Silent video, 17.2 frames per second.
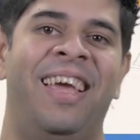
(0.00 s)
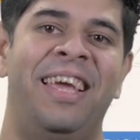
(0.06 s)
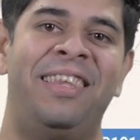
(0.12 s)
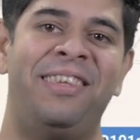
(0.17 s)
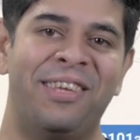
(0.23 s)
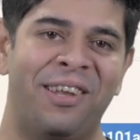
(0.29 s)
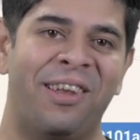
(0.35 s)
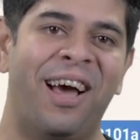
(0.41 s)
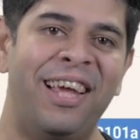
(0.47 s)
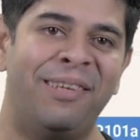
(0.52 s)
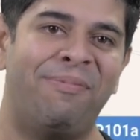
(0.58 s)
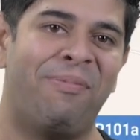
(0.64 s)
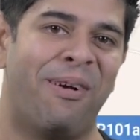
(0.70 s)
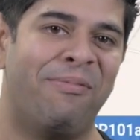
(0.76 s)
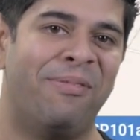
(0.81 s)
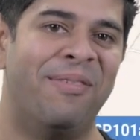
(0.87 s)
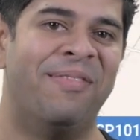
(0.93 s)
It's a nice
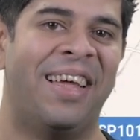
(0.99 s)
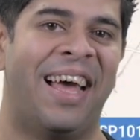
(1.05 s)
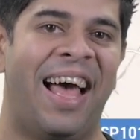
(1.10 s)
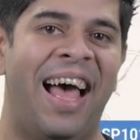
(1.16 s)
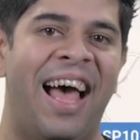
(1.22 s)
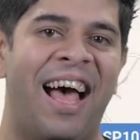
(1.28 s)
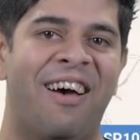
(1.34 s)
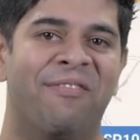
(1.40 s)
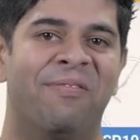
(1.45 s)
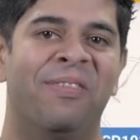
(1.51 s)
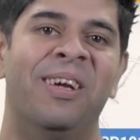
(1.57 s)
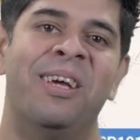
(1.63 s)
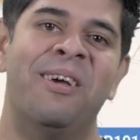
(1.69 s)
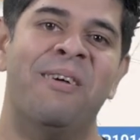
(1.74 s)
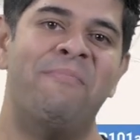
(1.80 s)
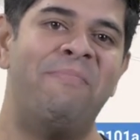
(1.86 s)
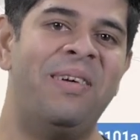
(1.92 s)
problem to have,
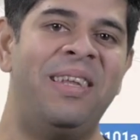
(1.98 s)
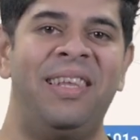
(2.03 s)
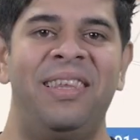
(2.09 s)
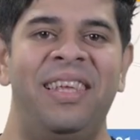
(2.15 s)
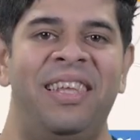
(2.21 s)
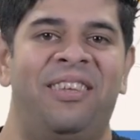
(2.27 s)
but